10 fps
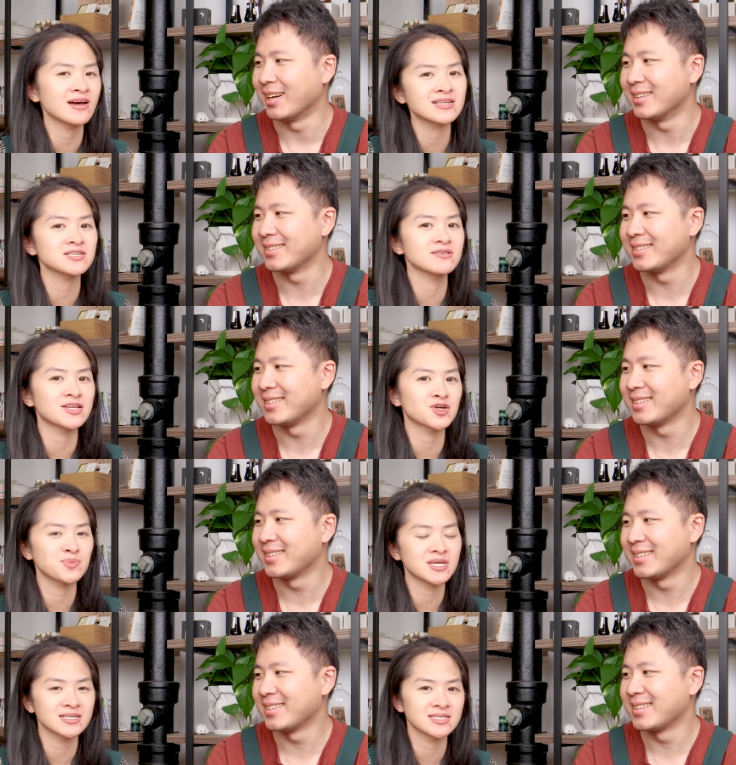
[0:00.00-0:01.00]
Speaker 1: yeah. not till
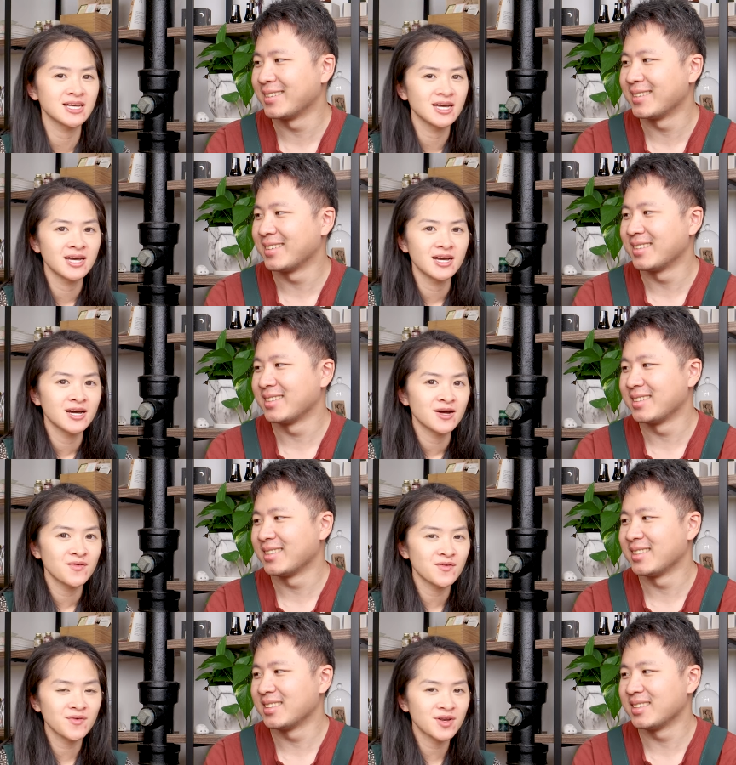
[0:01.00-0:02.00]
later because
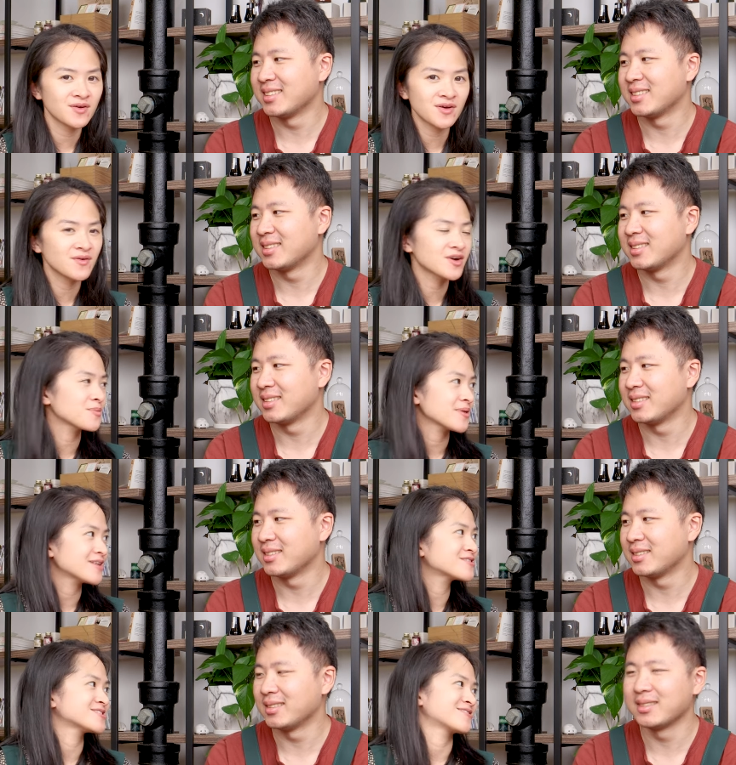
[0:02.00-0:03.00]
well, we don't know what our
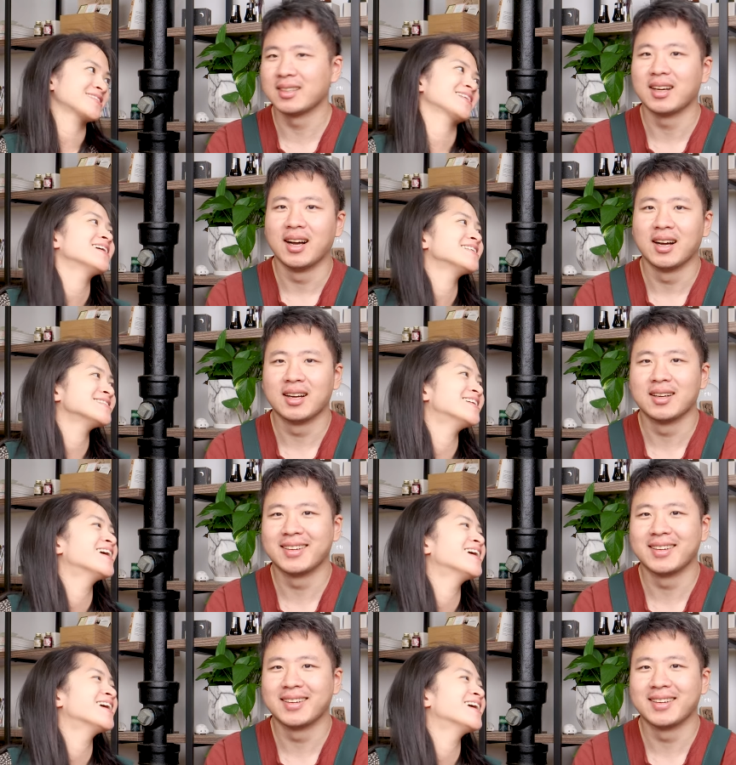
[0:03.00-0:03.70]
planners are yet.